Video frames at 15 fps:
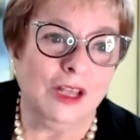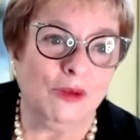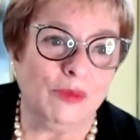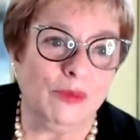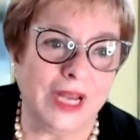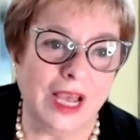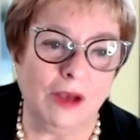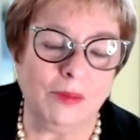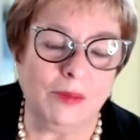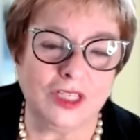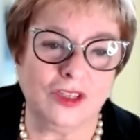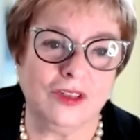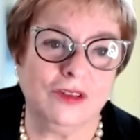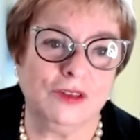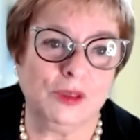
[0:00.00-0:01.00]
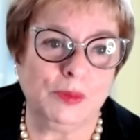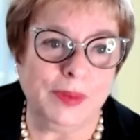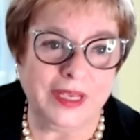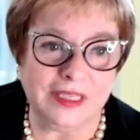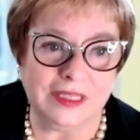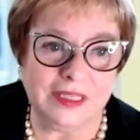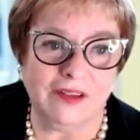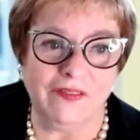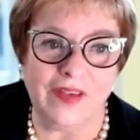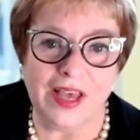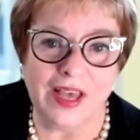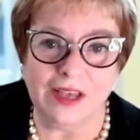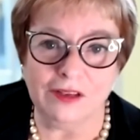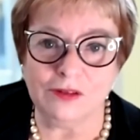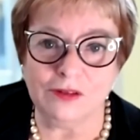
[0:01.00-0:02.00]
but how much of those basic
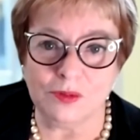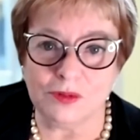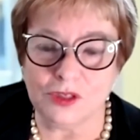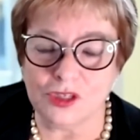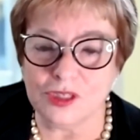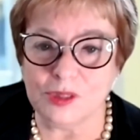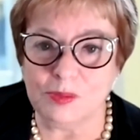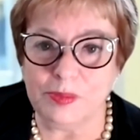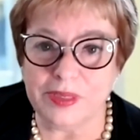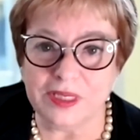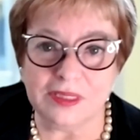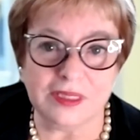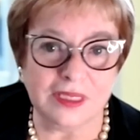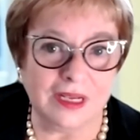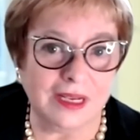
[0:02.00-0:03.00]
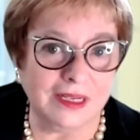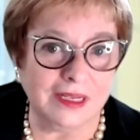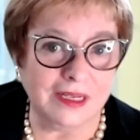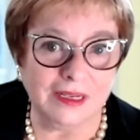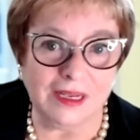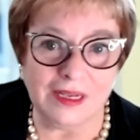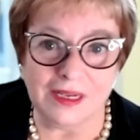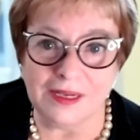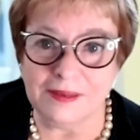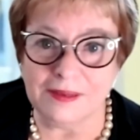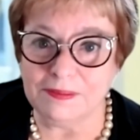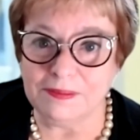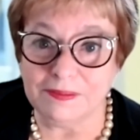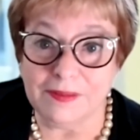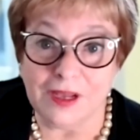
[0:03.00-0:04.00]
values were just built on
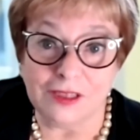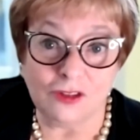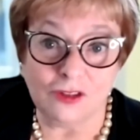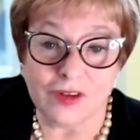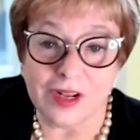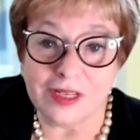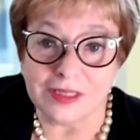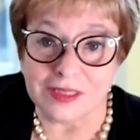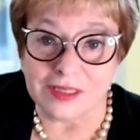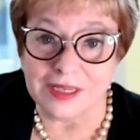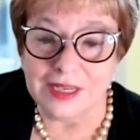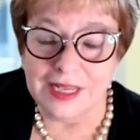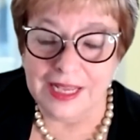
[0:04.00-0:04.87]
trust.